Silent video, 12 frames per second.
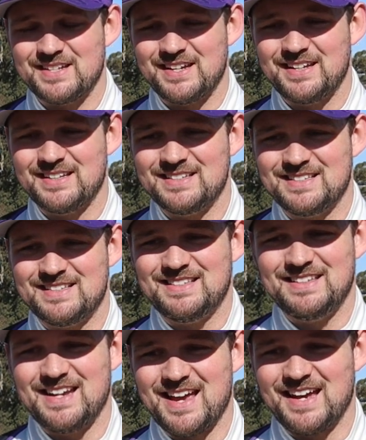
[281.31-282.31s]

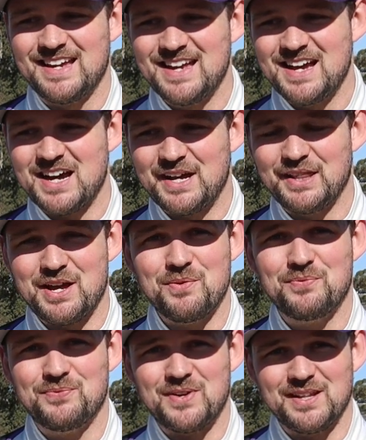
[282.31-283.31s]
and yeah, I
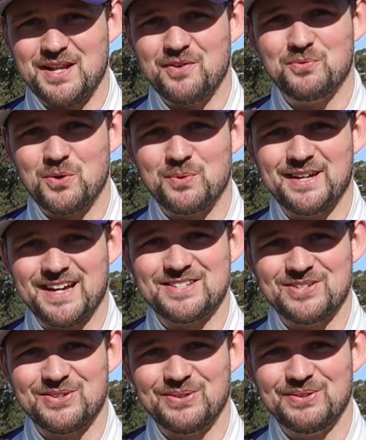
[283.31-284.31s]
love what we get
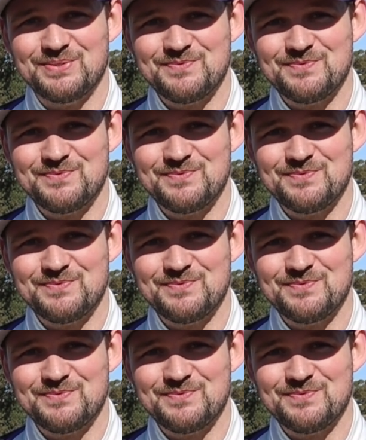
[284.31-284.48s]
to do.